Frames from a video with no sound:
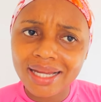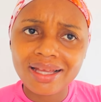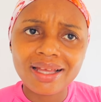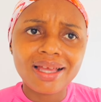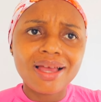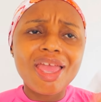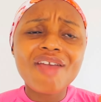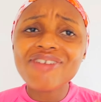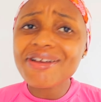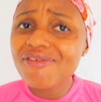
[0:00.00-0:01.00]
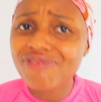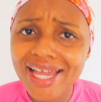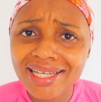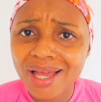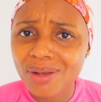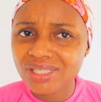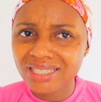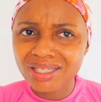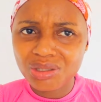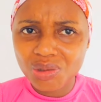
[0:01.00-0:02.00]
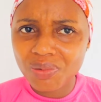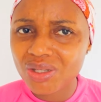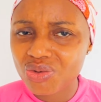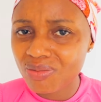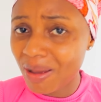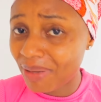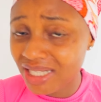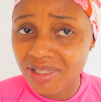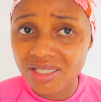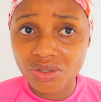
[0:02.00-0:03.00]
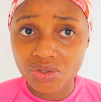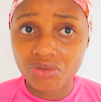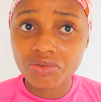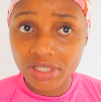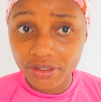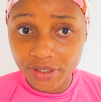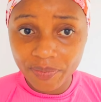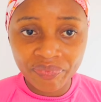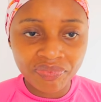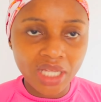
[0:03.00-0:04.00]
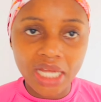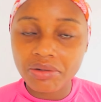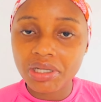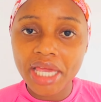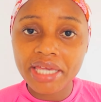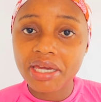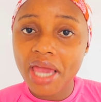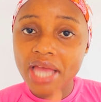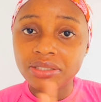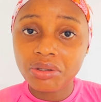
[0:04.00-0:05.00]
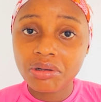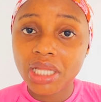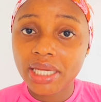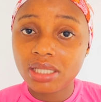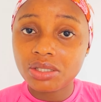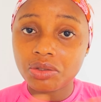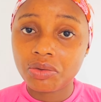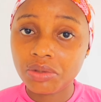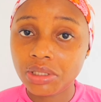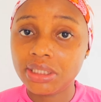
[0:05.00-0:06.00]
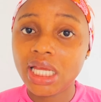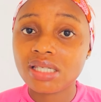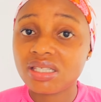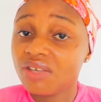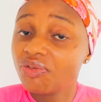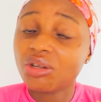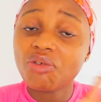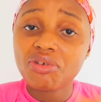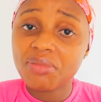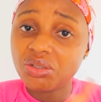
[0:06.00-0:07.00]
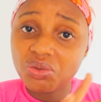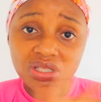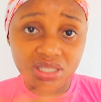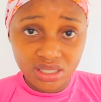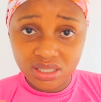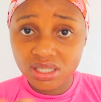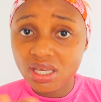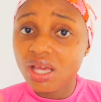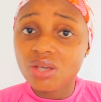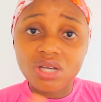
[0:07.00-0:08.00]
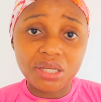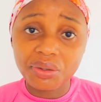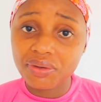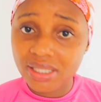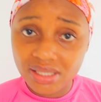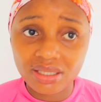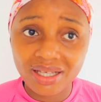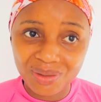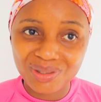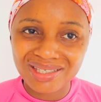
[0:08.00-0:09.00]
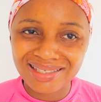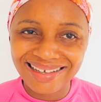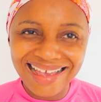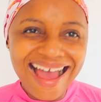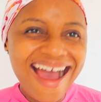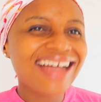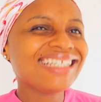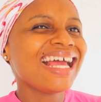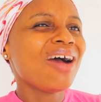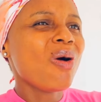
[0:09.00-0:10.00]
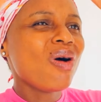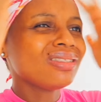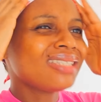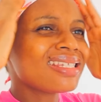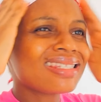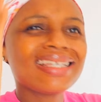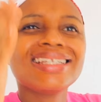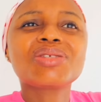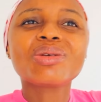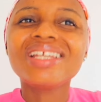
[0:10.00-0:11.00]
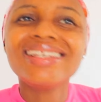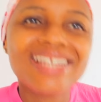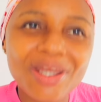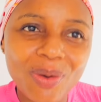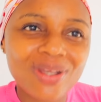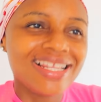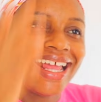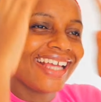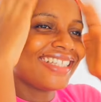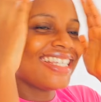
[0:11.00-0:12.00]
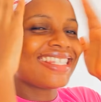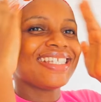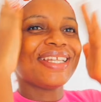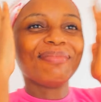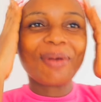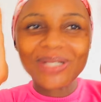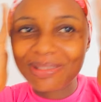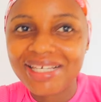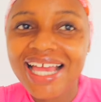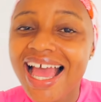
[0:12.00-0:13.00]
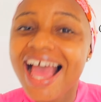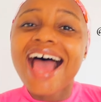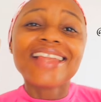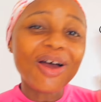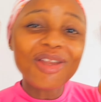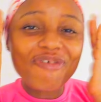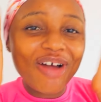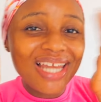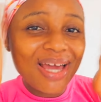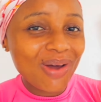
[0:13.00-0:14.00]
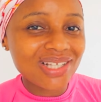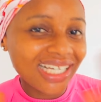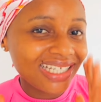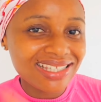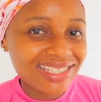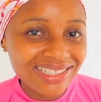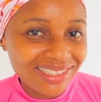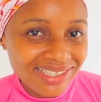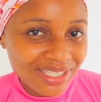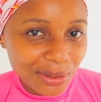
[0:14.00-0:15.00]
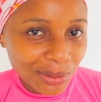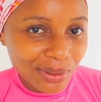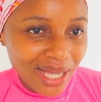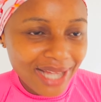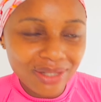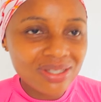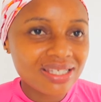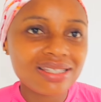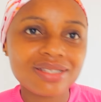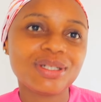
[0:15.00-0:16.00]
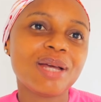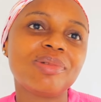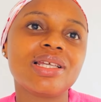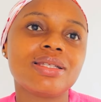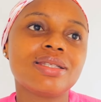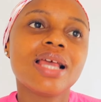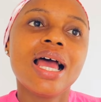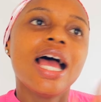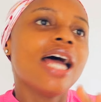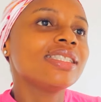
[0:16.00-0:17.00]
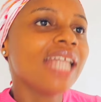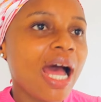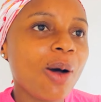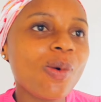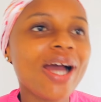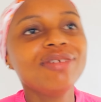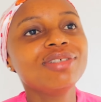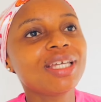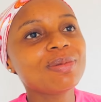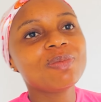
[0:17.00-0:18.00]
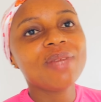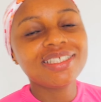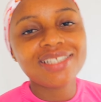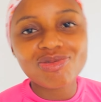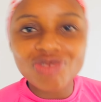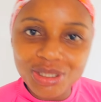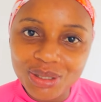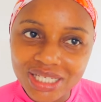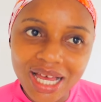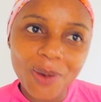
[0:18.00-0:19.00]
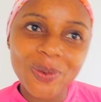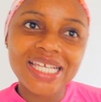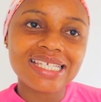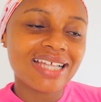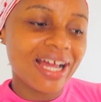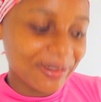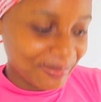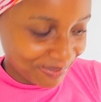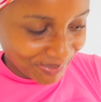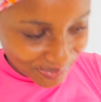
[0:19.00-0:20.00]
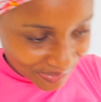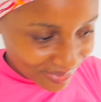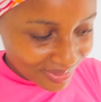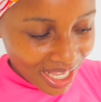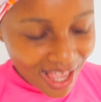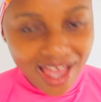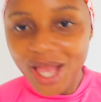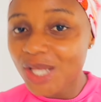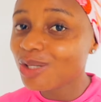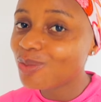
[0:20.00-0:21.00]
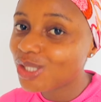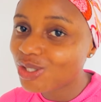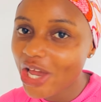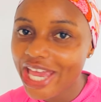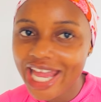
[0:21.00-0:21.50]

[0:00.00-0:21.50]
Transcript: a very fine house, I think 2-bedroom apartment in Surulere, and they were like Edo clients only. That's if you're not from Edo state, you cannot rent the house. And this thing is only in Lagos. Like, this thing amuses me. Not only for Lagos I didn't see this thing, though. I don't see it in other places. Now why I even came to make this video now is that so we saw